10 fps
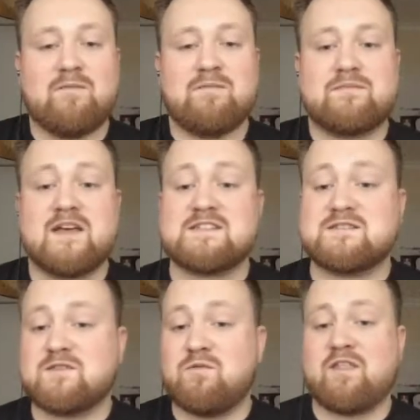that's
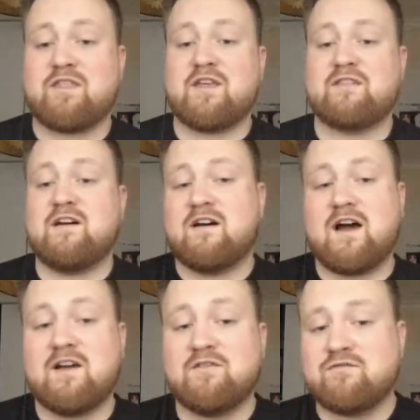the one thing that
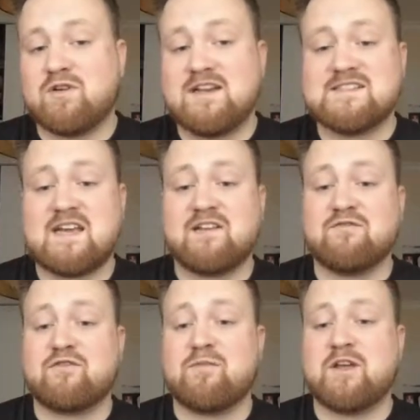I've really taken
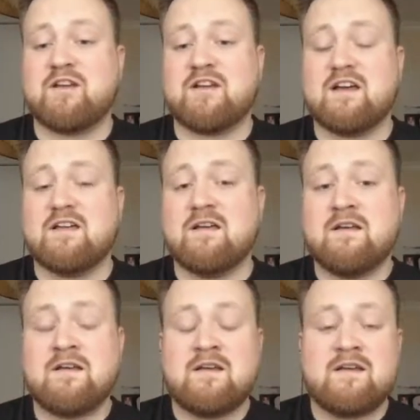from it. Okay,
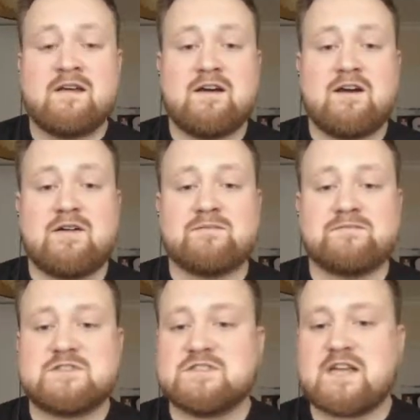
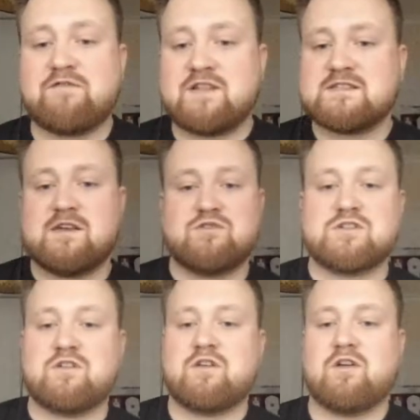just having the skills
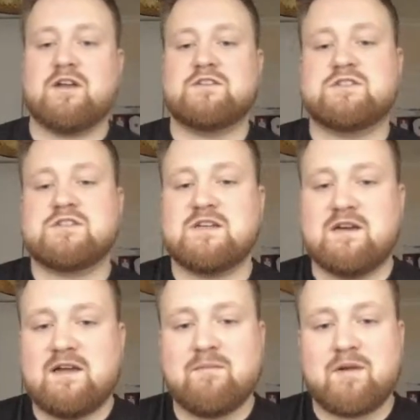and the knowledge to
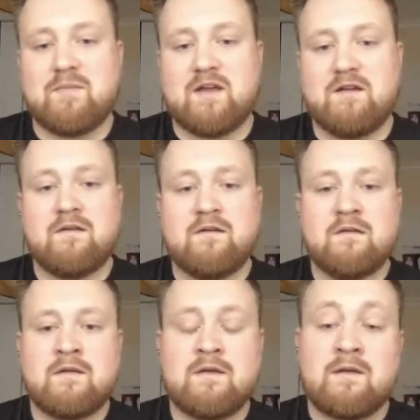implement.
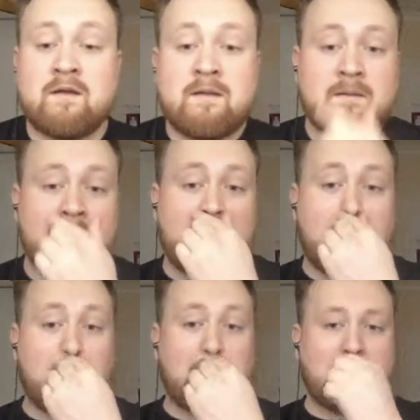
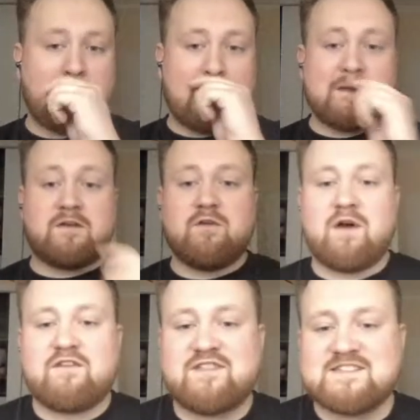Now, I do
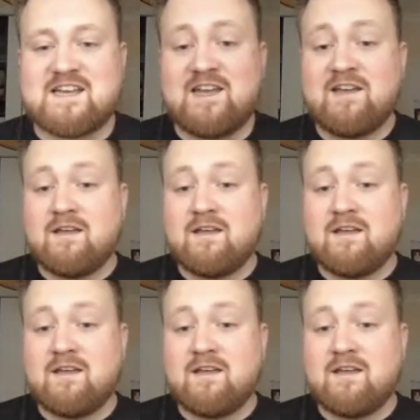have to say,